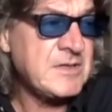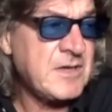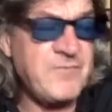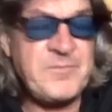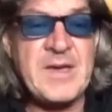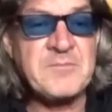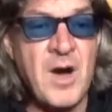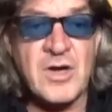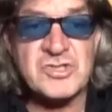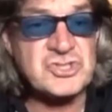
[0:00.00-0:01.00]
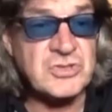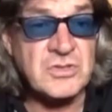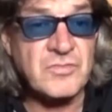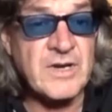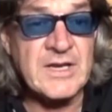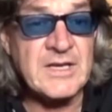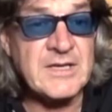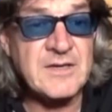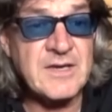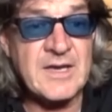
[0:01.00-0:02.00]
of being martial,
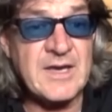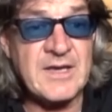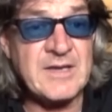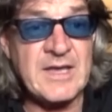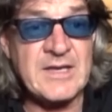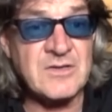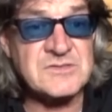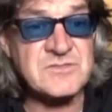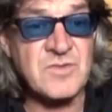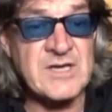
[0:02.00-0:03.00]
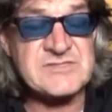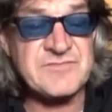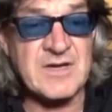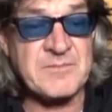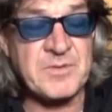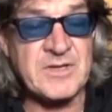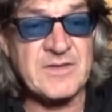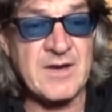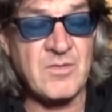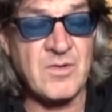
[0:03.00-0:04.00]
really, in, in lots of ways, if I can put it
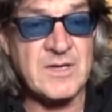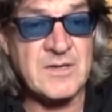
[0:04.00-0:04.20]
that way.